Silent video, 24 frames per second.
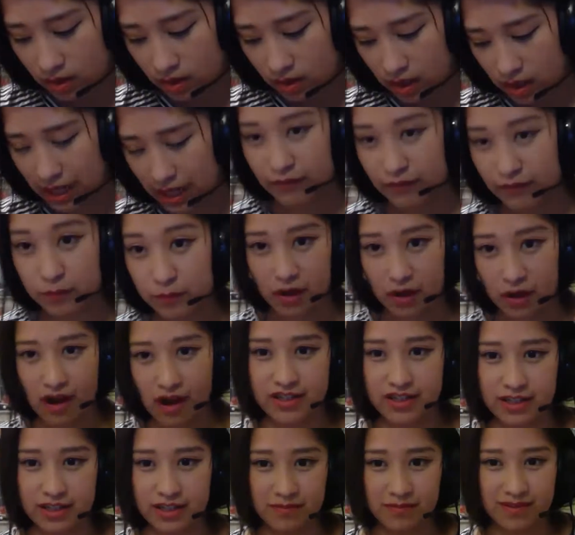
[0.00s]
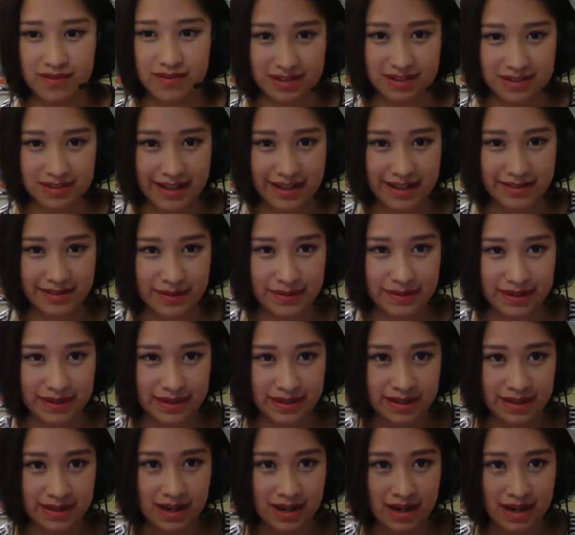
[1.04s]
I have a project with a classmate
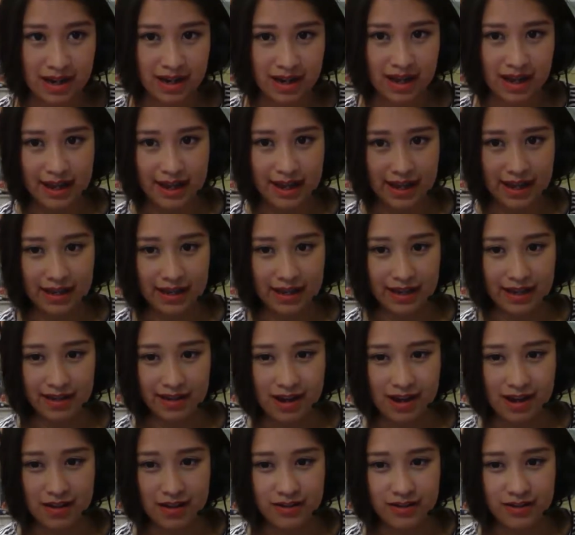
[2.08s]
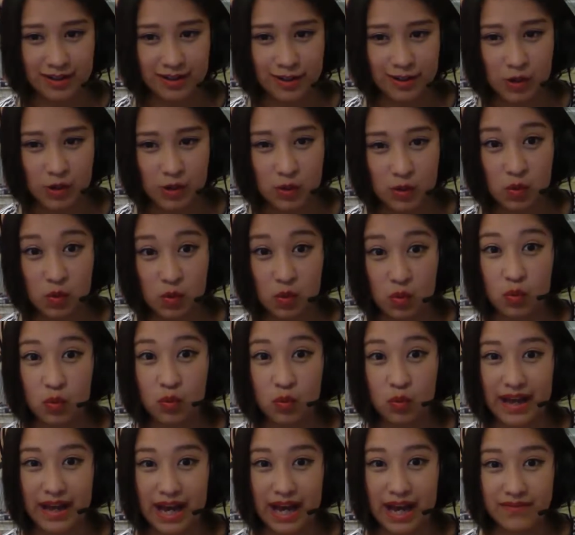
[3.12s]
and
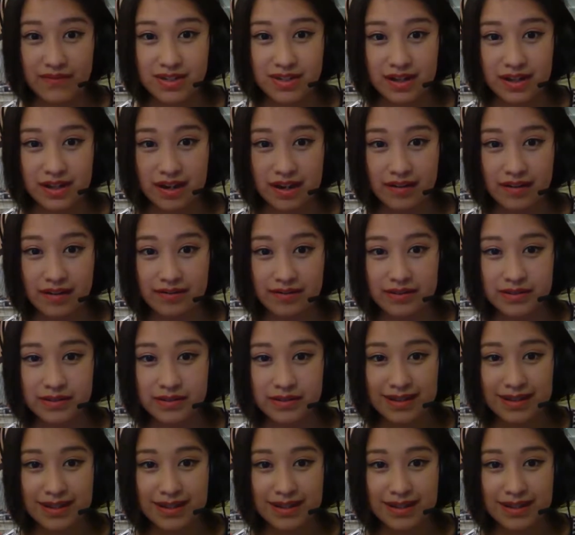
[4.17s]
we haven't talked,